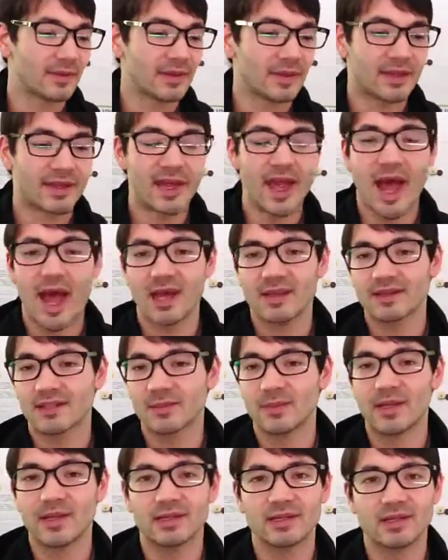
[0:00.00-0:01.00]
he had
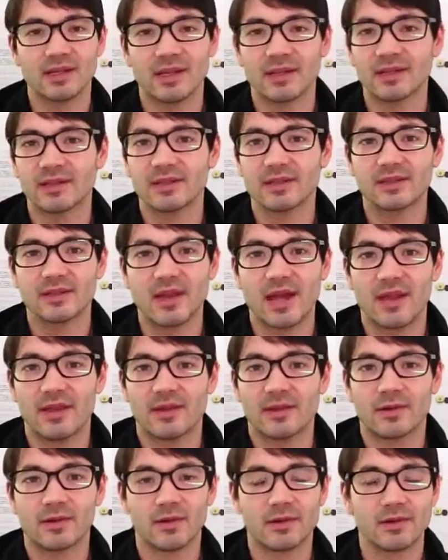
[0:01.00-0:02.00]
some incidents, and
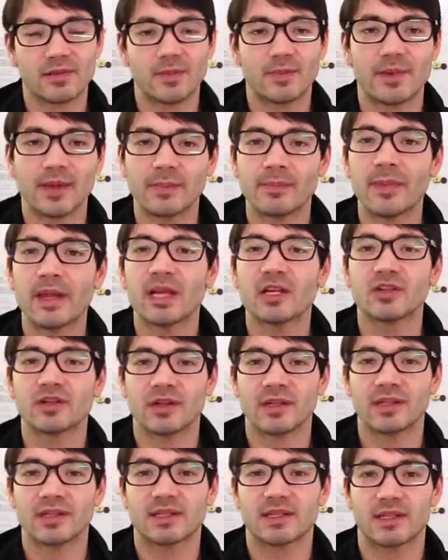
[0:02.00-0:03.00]
there was a big major
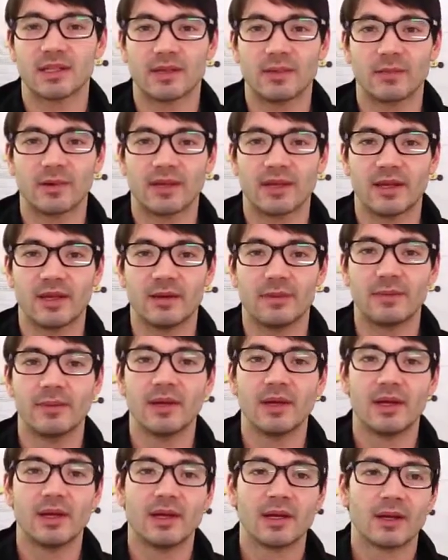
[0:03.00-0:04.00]
incident with him
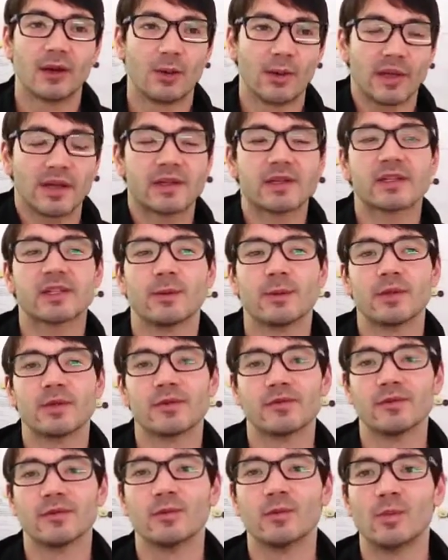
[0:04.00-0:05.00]
going into
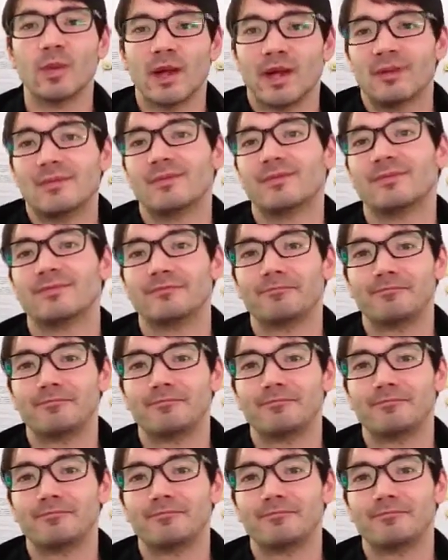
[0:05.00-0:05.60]
someone's room and